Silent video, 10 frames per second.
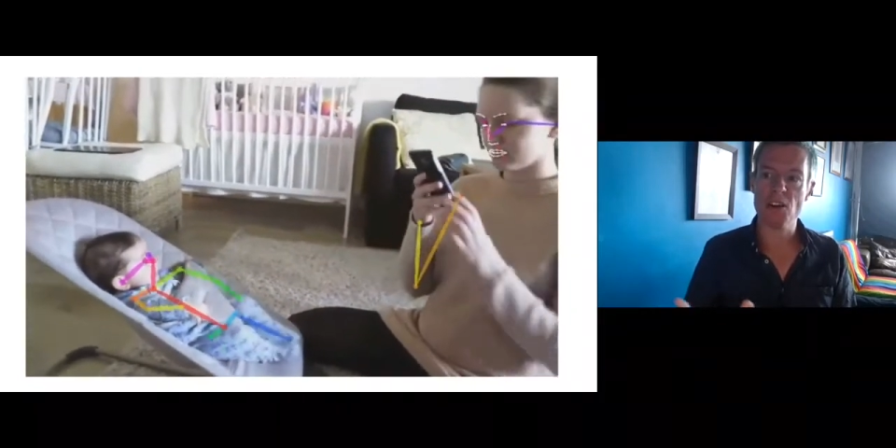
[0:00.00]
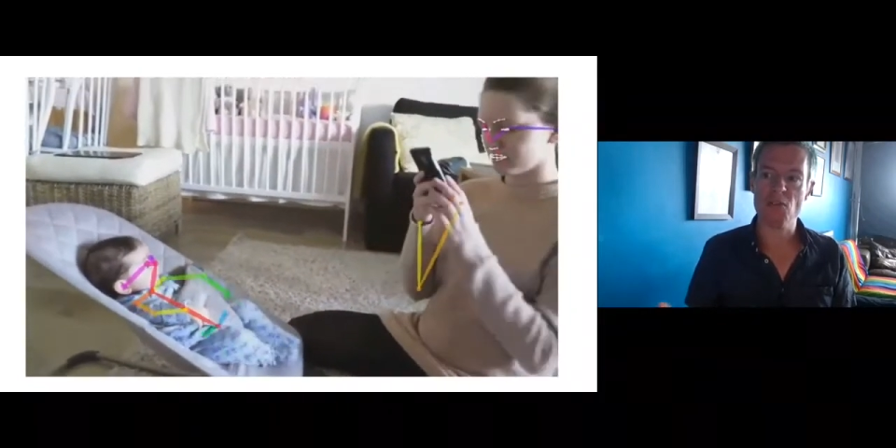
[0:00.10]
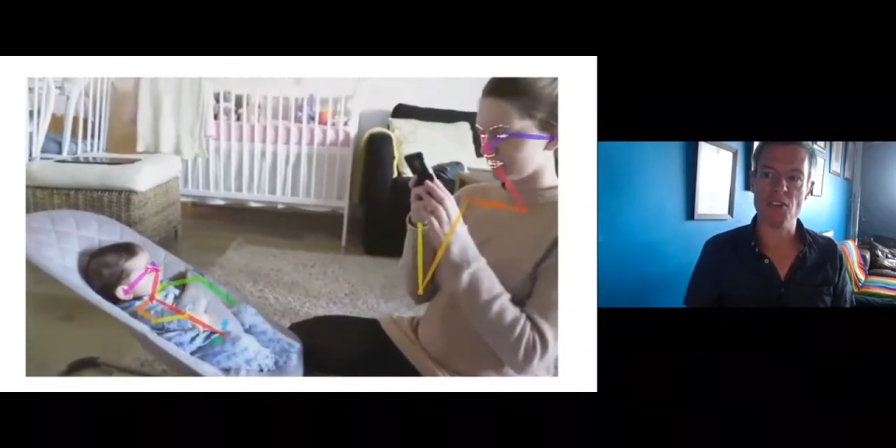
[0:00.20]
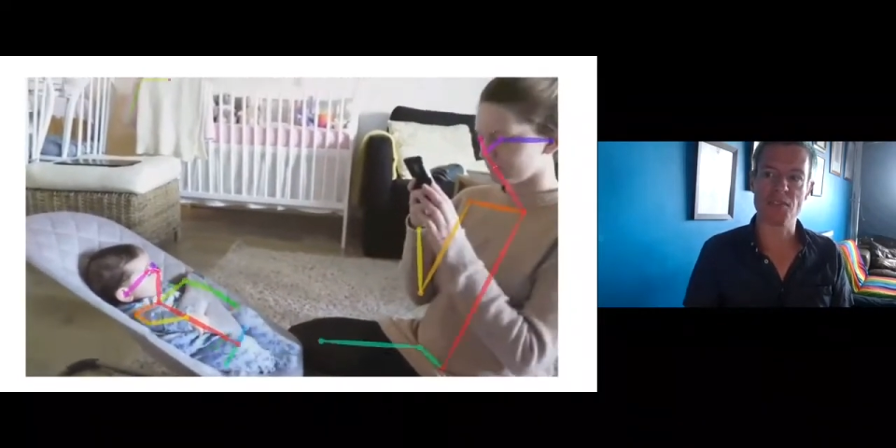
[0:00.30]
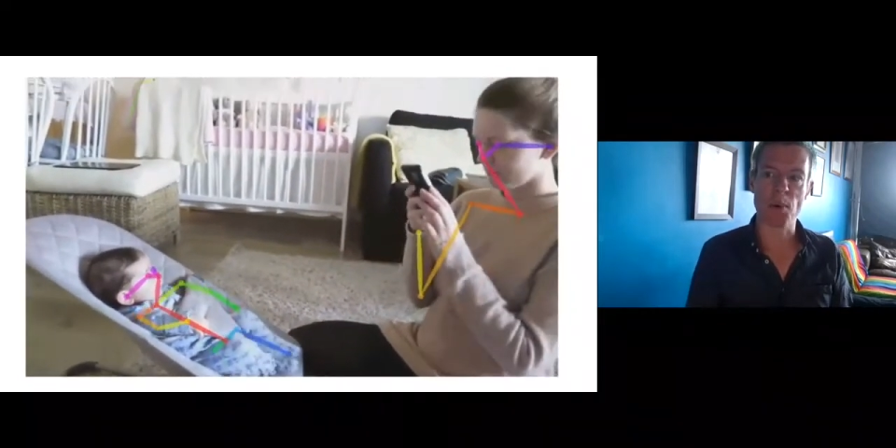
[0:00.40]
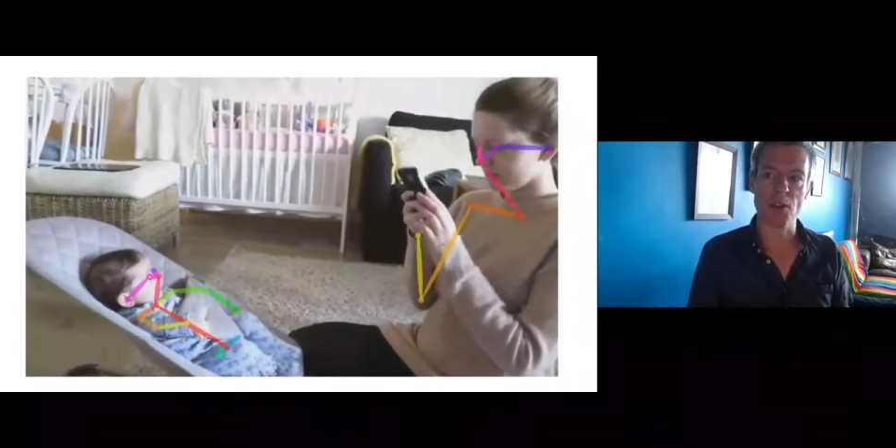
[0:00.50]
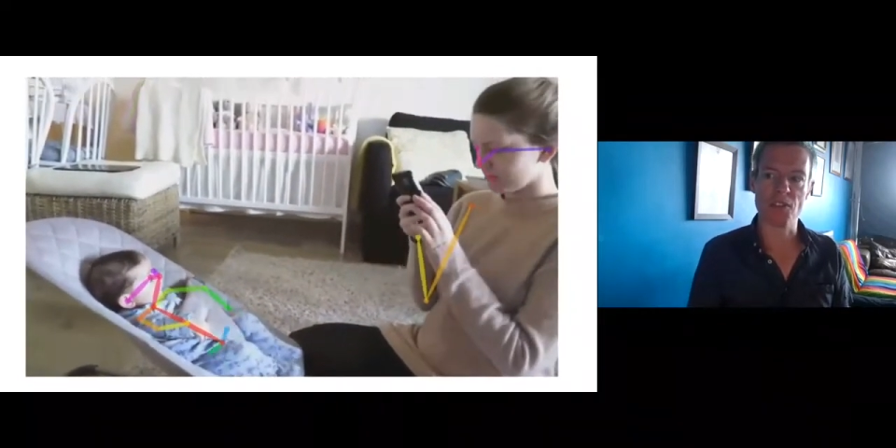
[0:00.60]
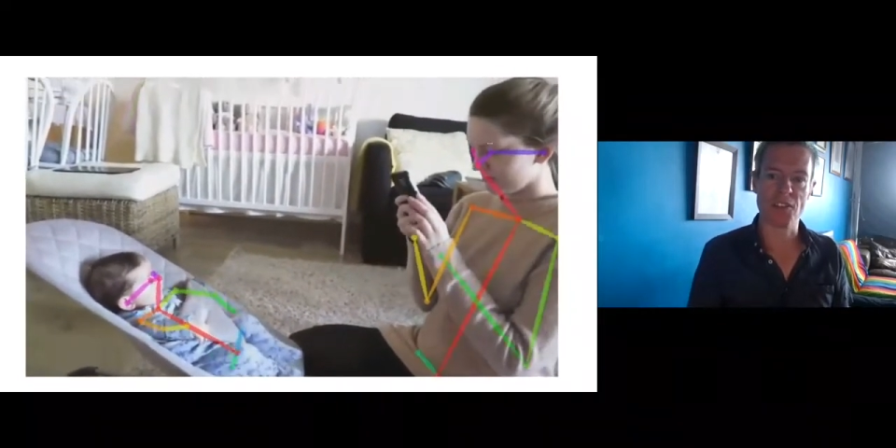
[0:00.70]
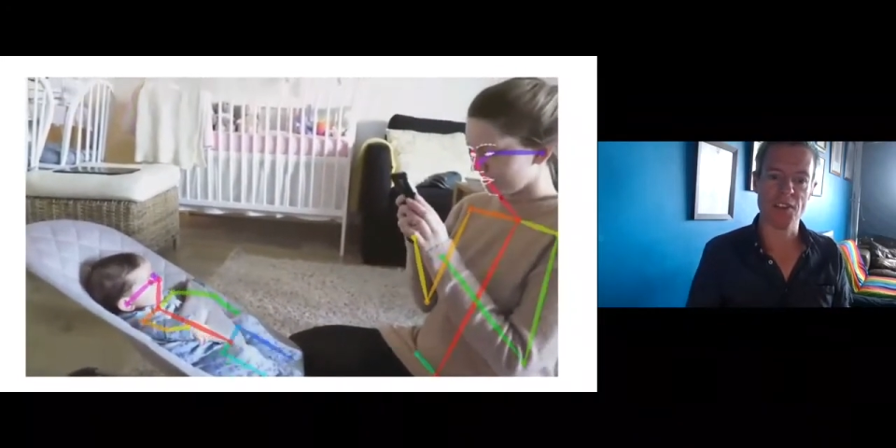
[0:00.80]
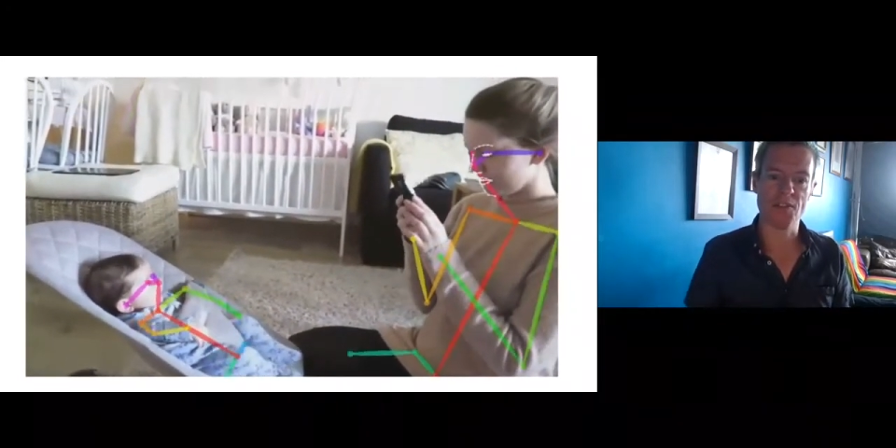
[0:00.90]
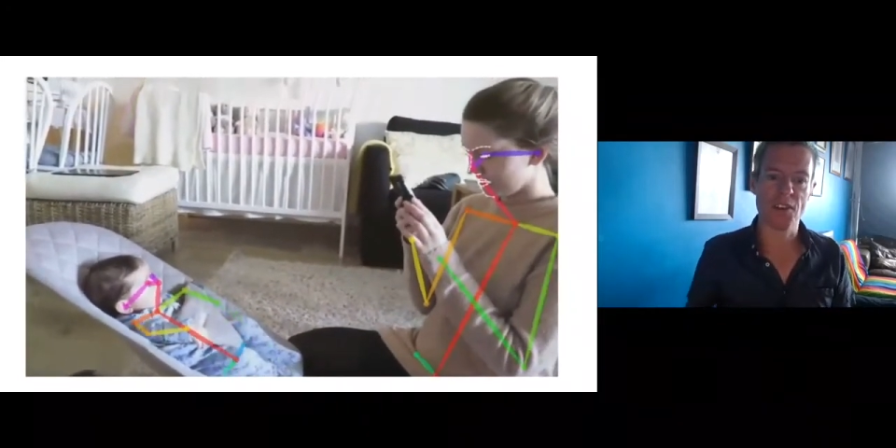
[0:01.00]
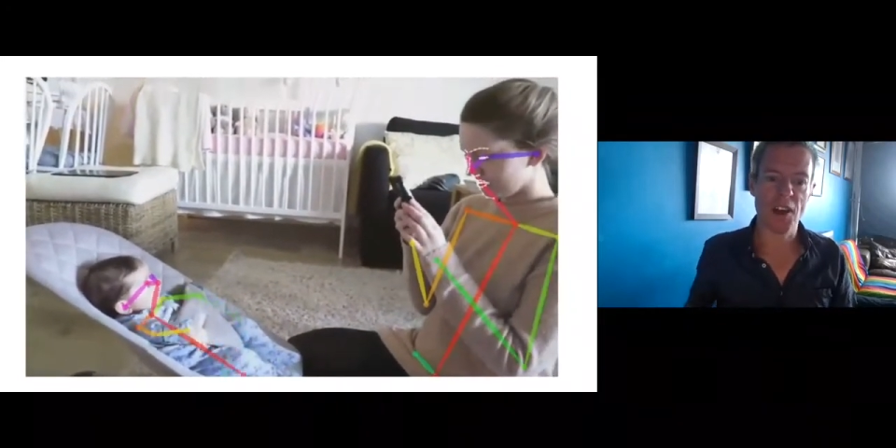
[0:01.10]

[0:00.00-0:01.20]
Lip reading: responsive